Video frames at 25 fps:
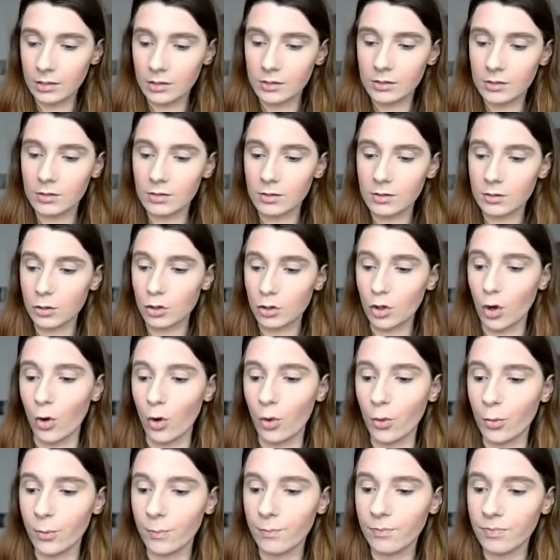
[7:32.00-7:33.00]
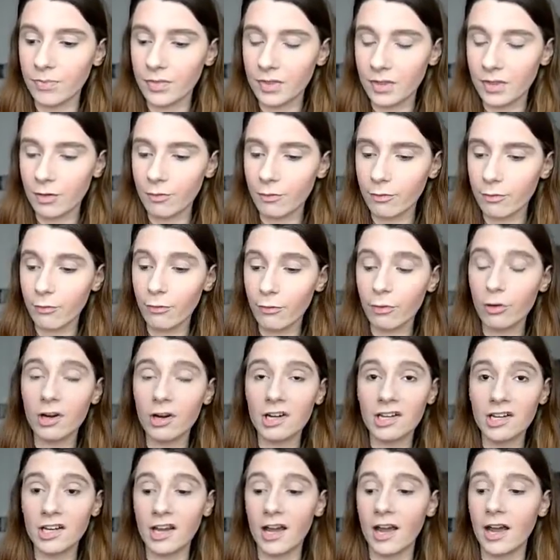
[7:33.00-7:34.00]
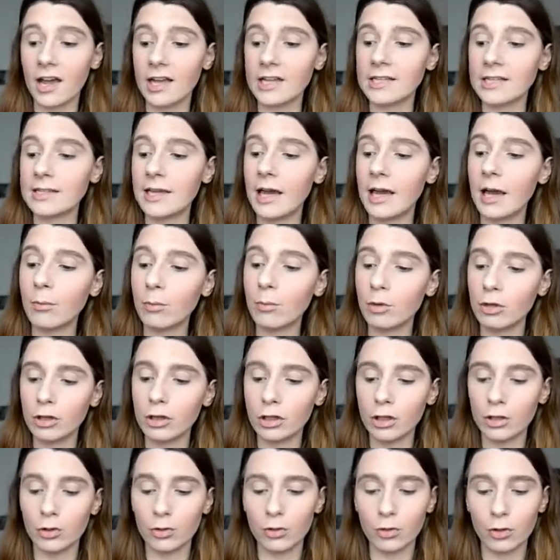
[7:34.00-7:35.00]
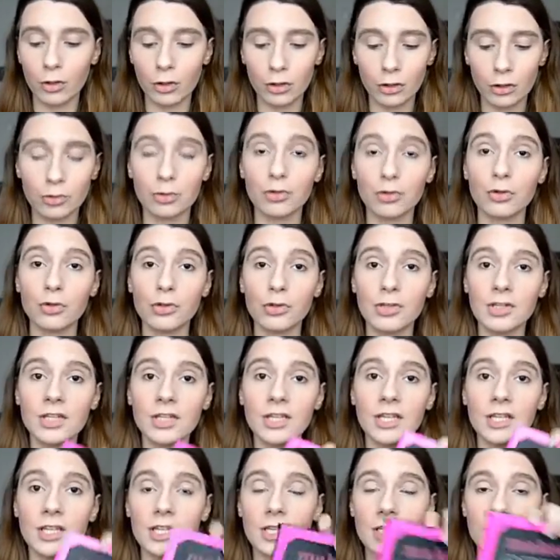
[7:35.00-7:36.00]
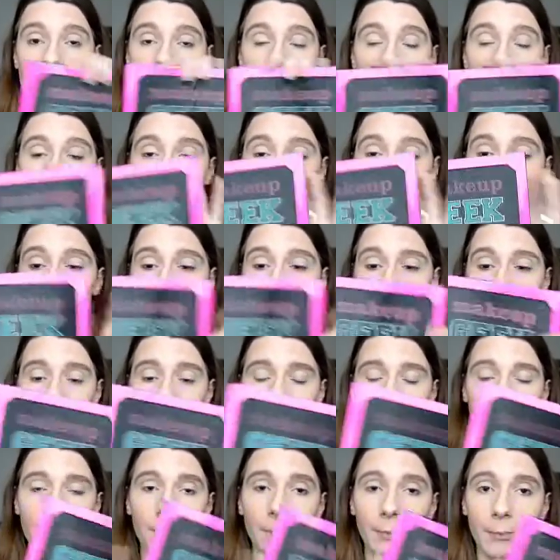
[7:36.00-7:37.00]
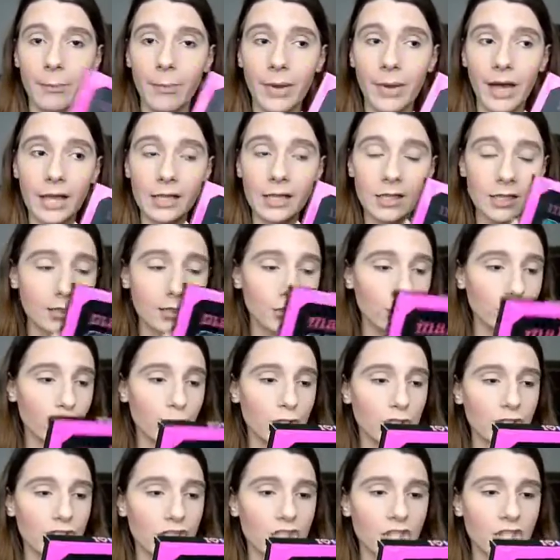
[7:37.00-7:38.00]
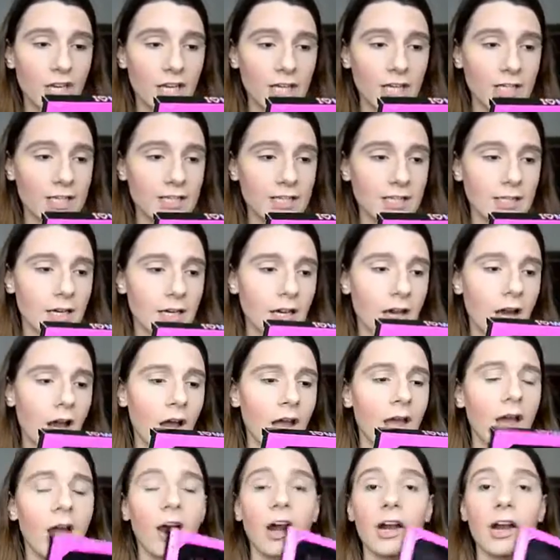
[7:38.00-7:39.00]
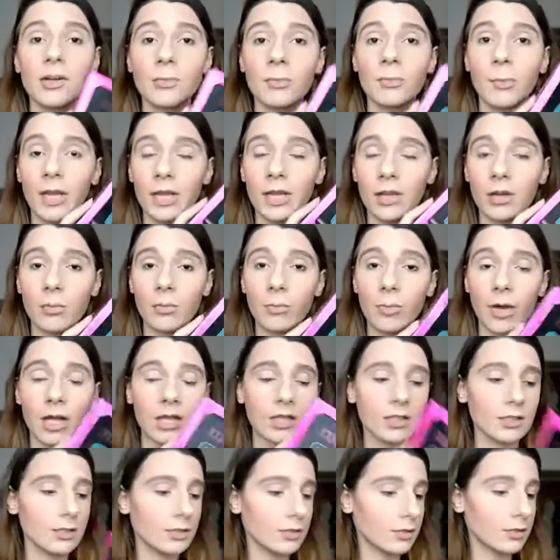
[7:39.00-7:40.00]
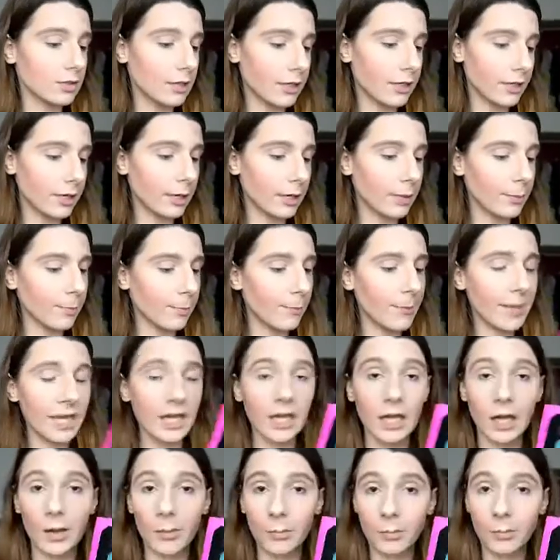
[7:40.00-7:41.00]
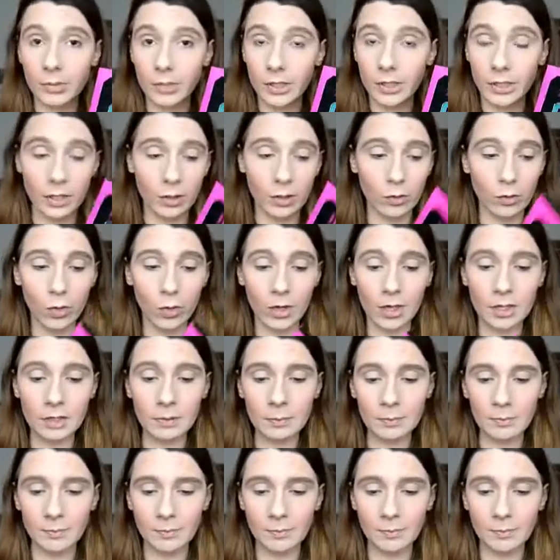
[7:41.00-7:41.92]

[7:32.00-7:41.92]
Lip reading: So for the eyes, I'm only going to use this palette, which is a High Heart makeup palette, the Makeup Geek one,